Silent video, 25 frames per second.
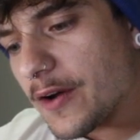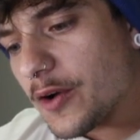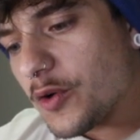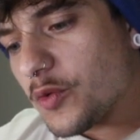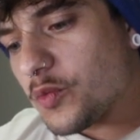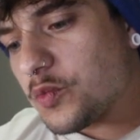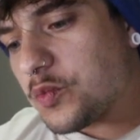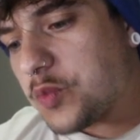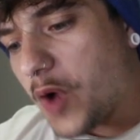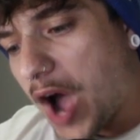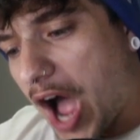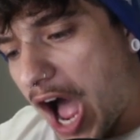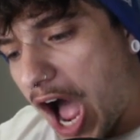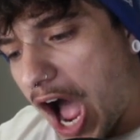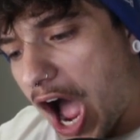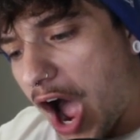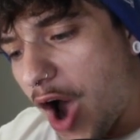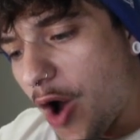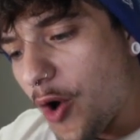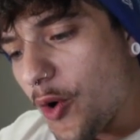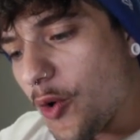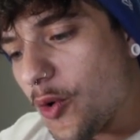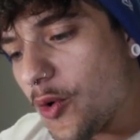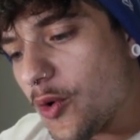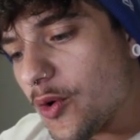
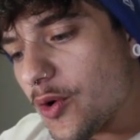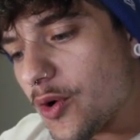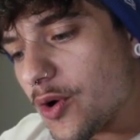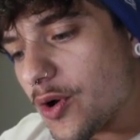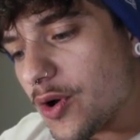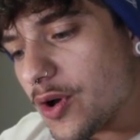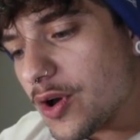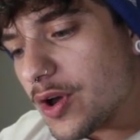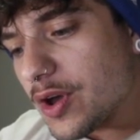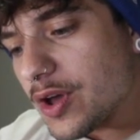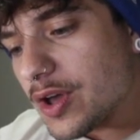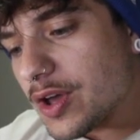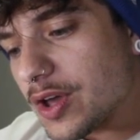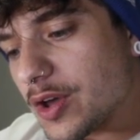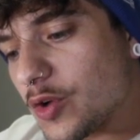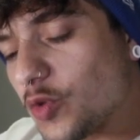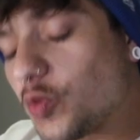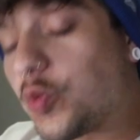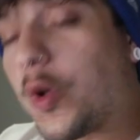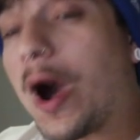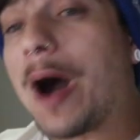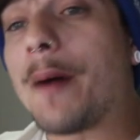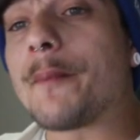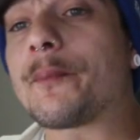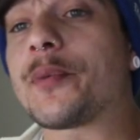Whoa!
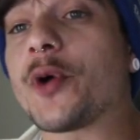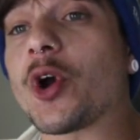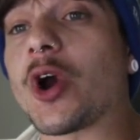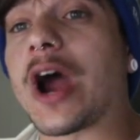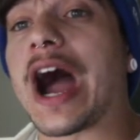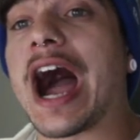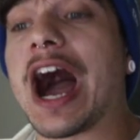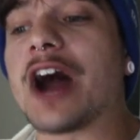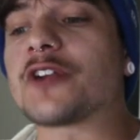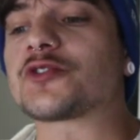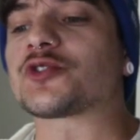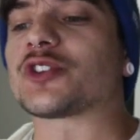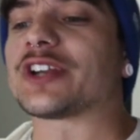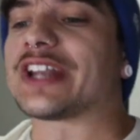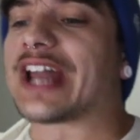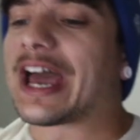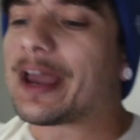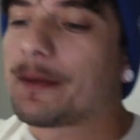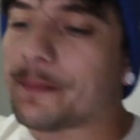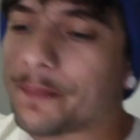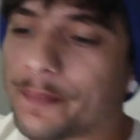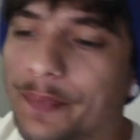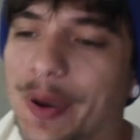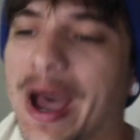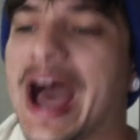One per
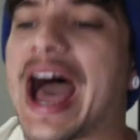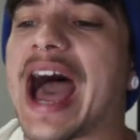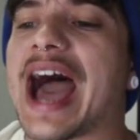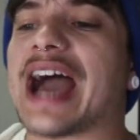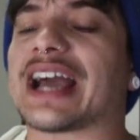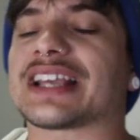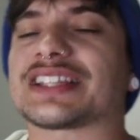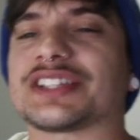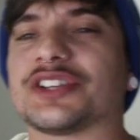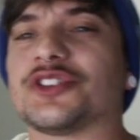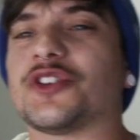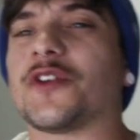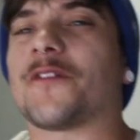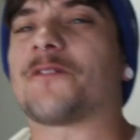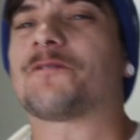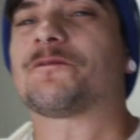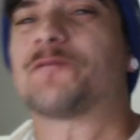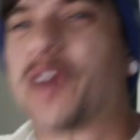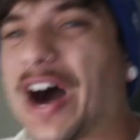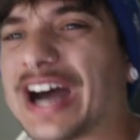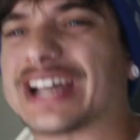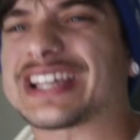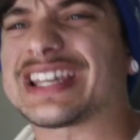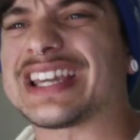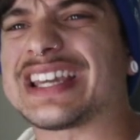108 packs, are you
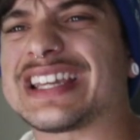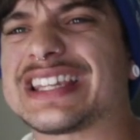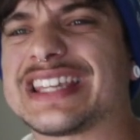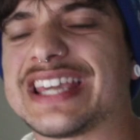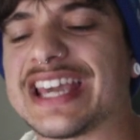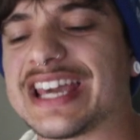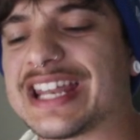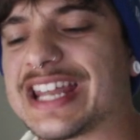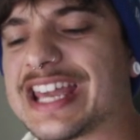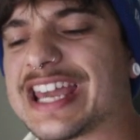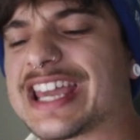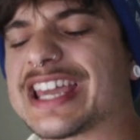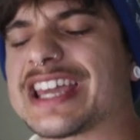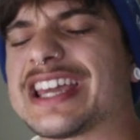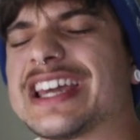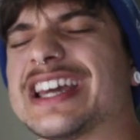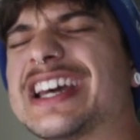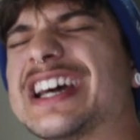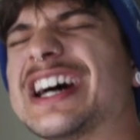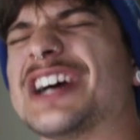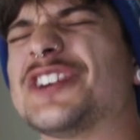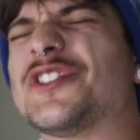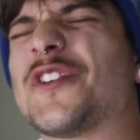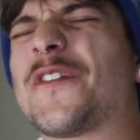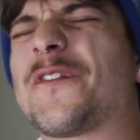fucking kidding?
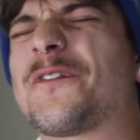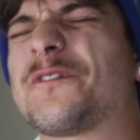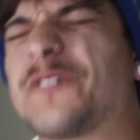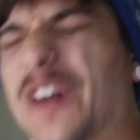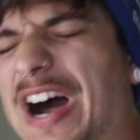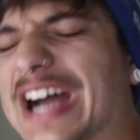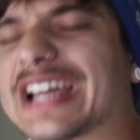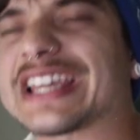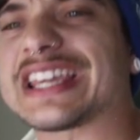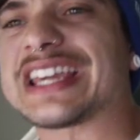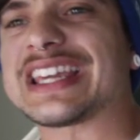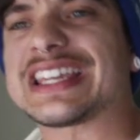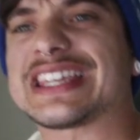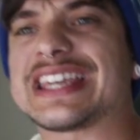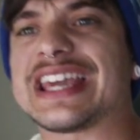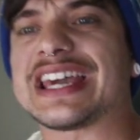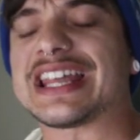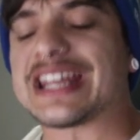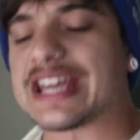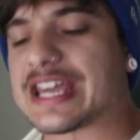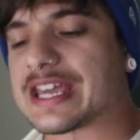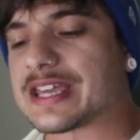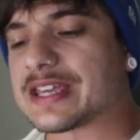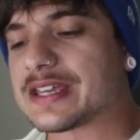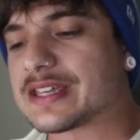Are you fucking
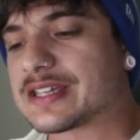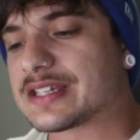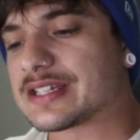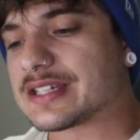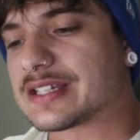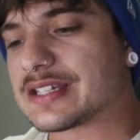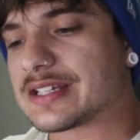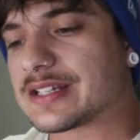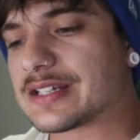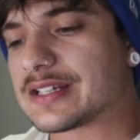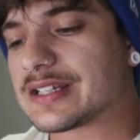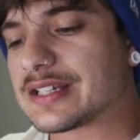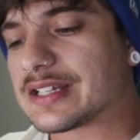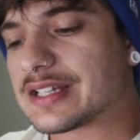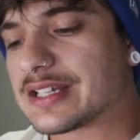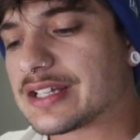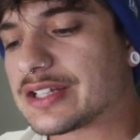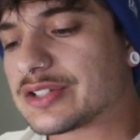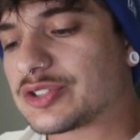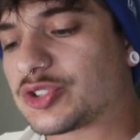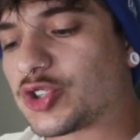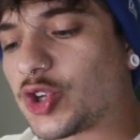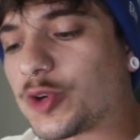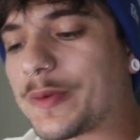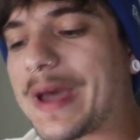kidding?
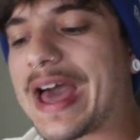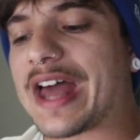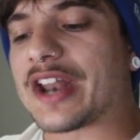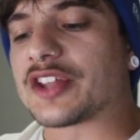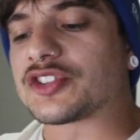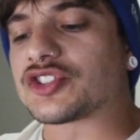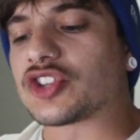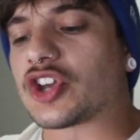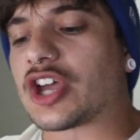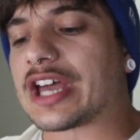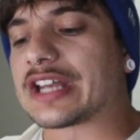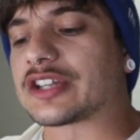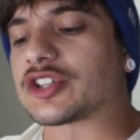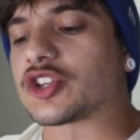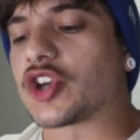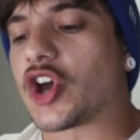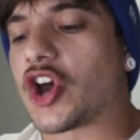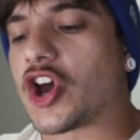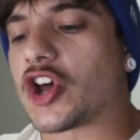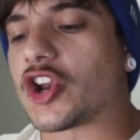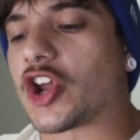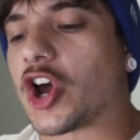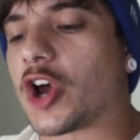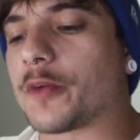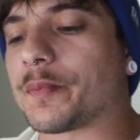Too bad it's Ed
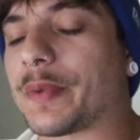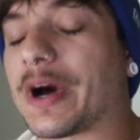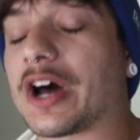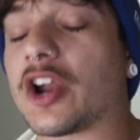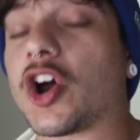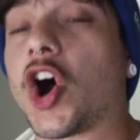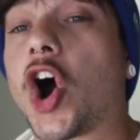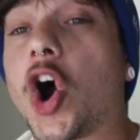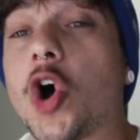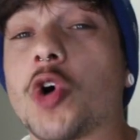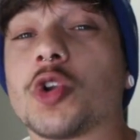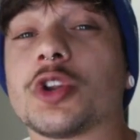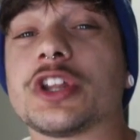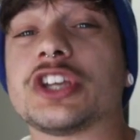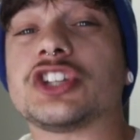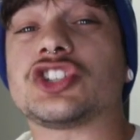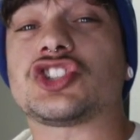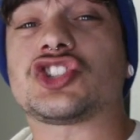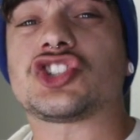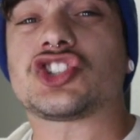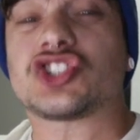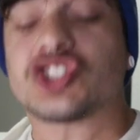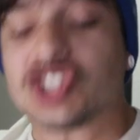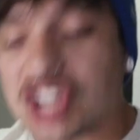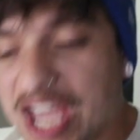Curno, but holy
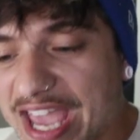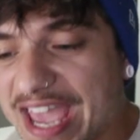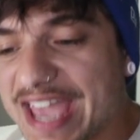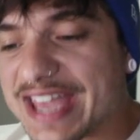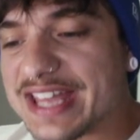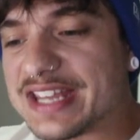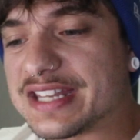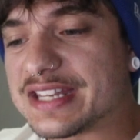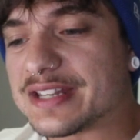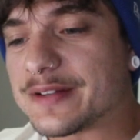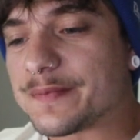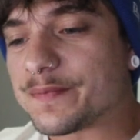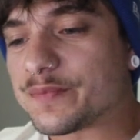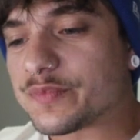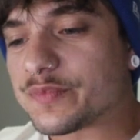shit!